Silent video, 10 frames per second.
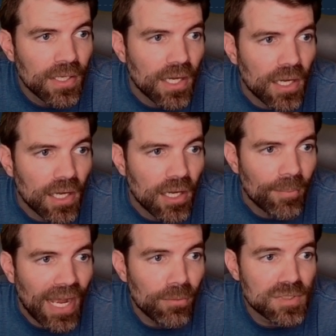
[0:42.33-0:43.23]

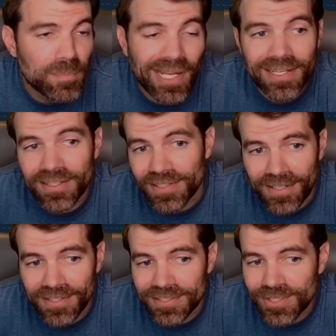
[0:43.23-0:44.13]
I was buying a lot
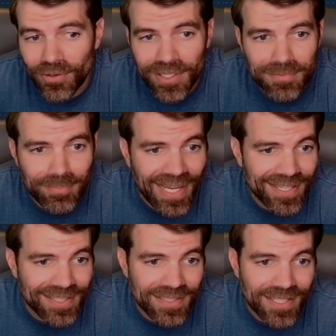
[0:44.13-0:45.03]
of this coin
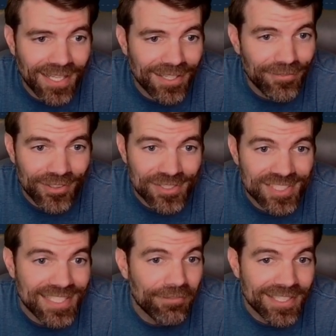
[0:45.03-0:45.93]
back in the day for
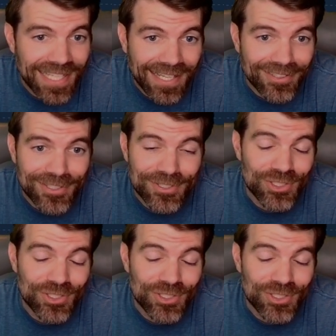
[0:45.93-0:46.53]
$7